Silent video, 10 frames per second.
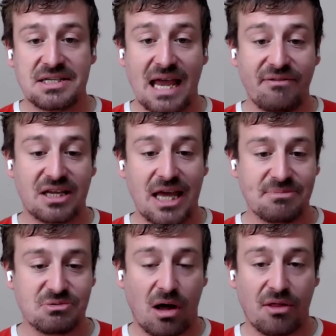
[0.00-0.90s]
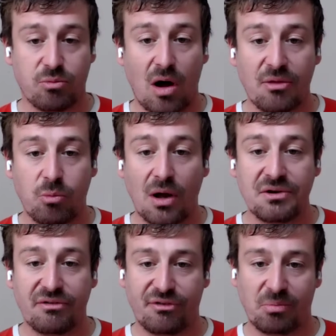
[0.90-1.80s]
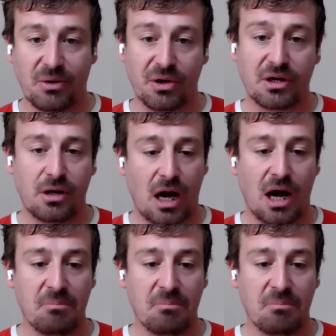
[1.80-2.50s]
David Gibbs' rather wonderful book,